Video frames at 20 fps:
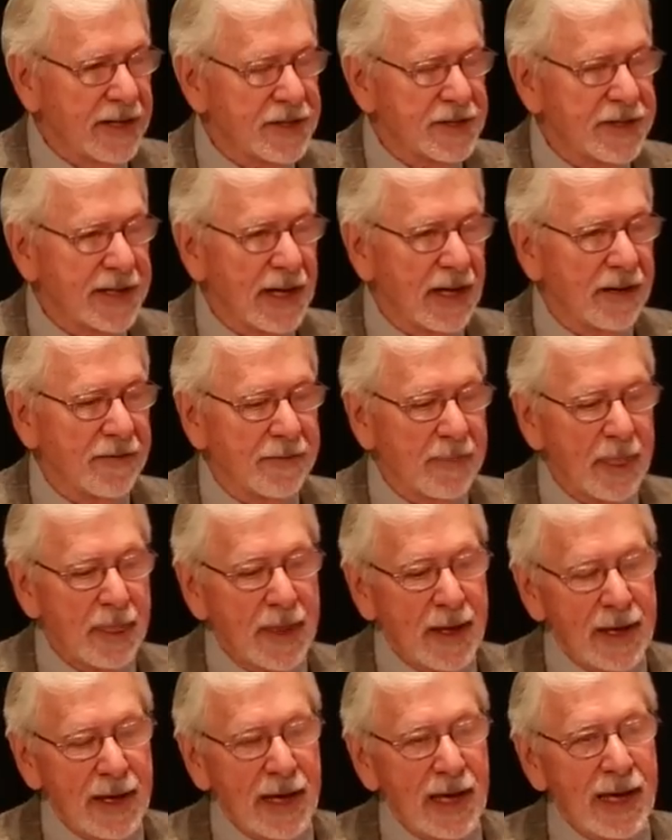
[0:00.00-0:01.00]
itself.
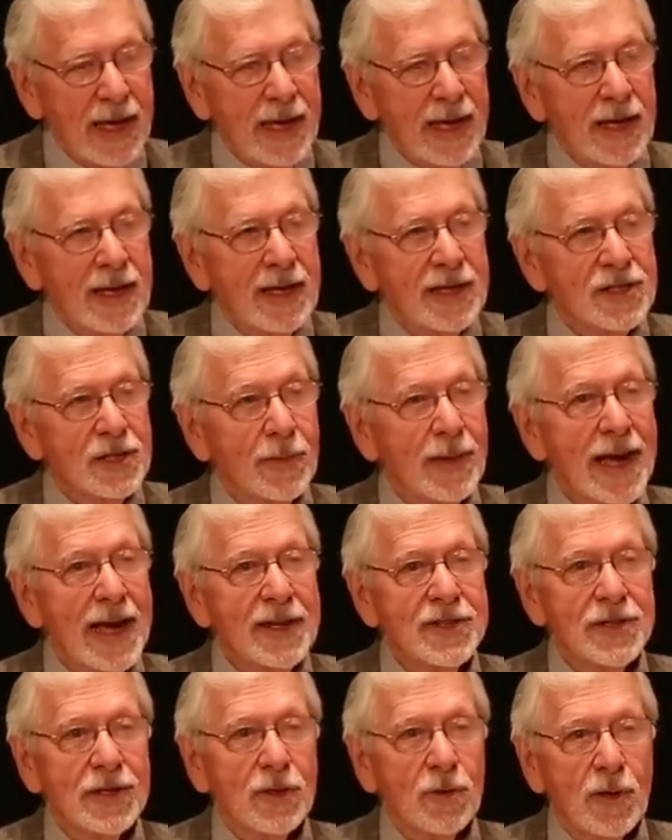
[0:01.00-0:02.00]
So we
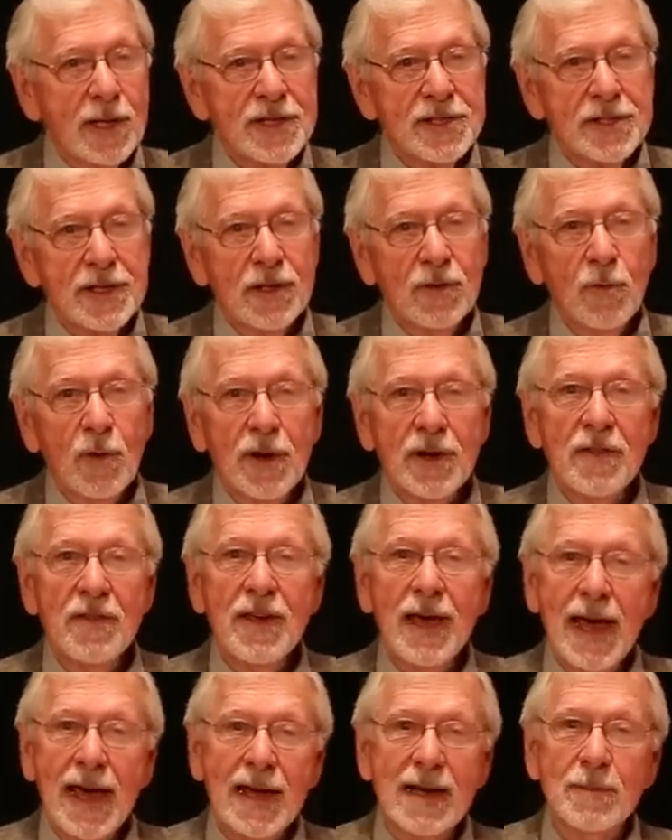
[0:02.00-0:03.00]
ask the question, what are
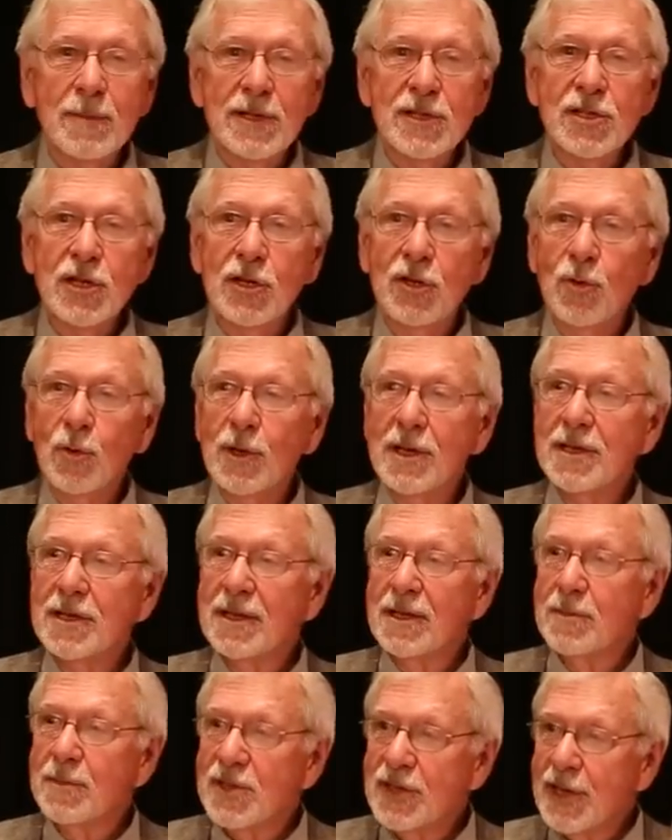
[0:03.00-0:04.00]
the animals doing to
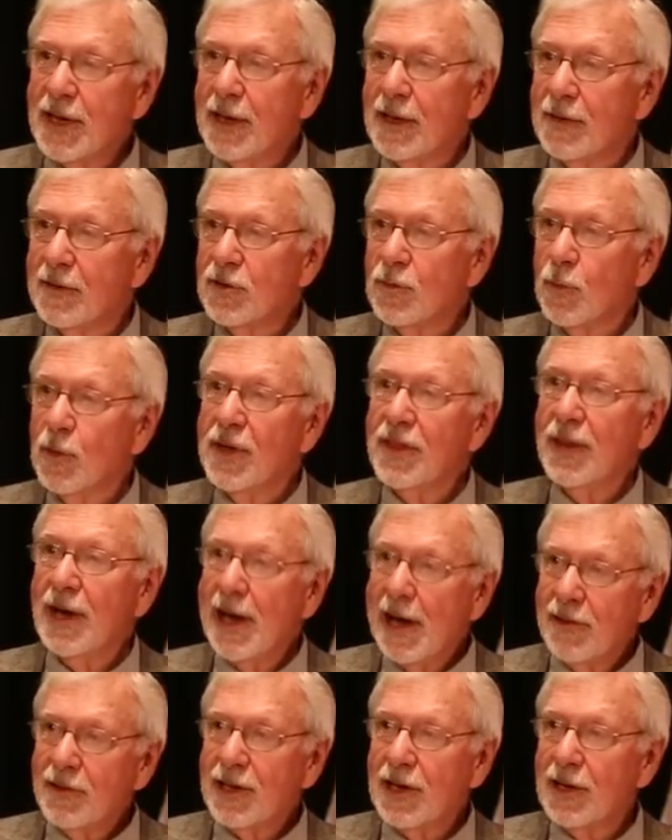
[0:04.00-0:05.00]
themselves
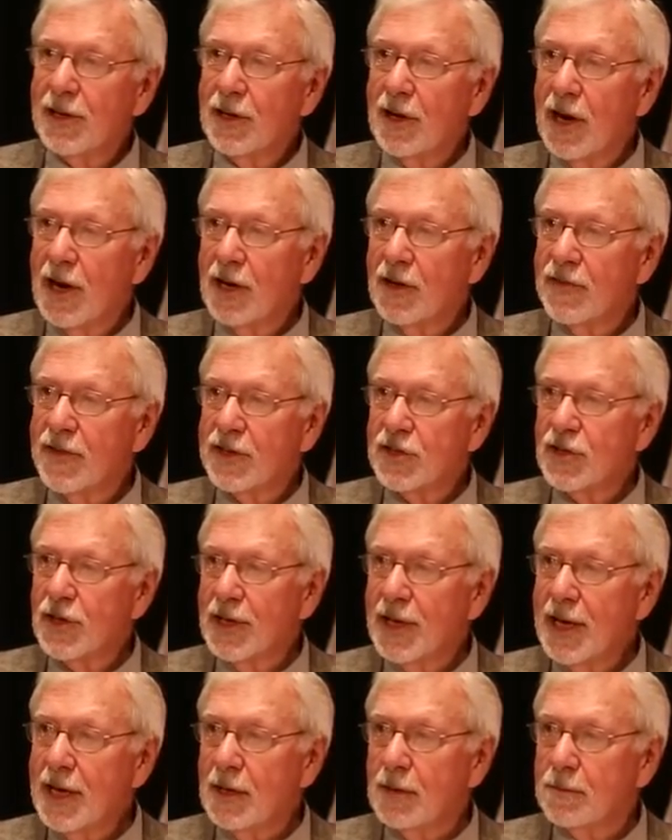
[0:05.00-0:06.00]
without our
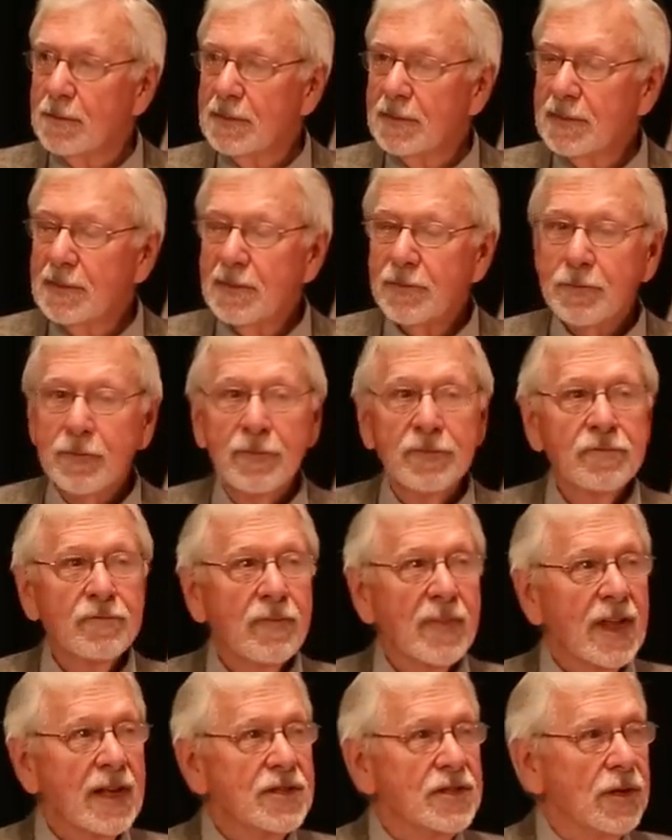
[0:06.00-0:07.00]
artificial help?
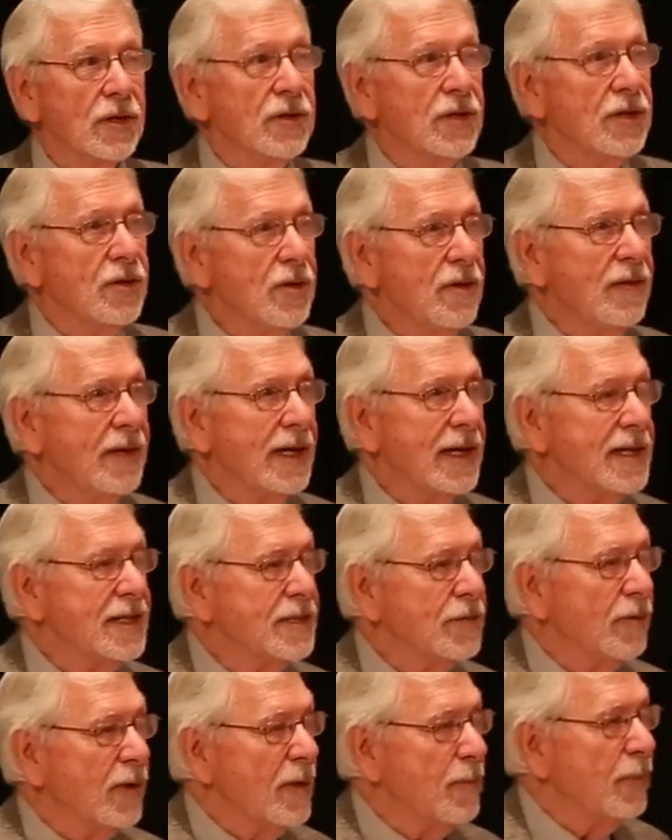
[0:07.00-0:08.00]
So to do
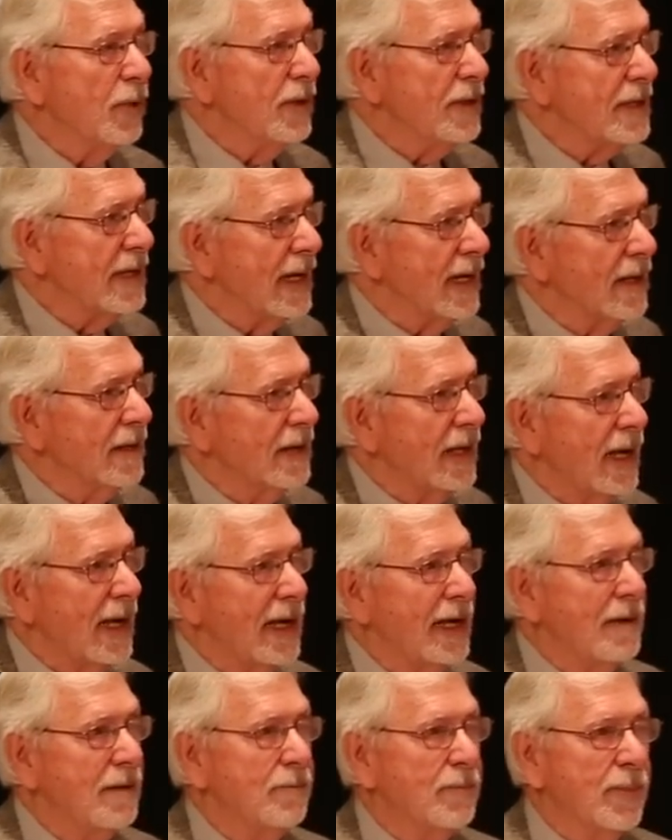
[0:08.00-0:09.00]
this, we put down
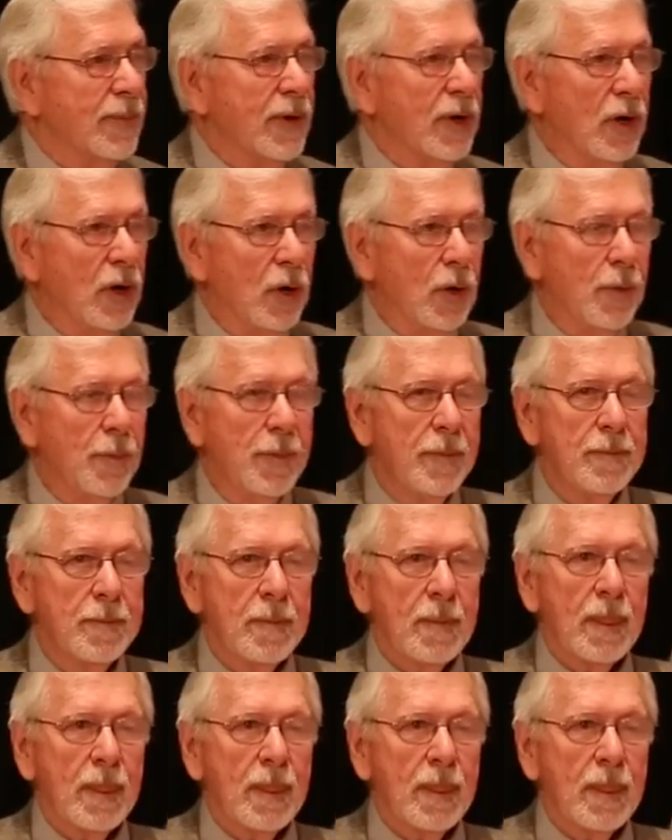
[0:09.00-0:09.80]
a probe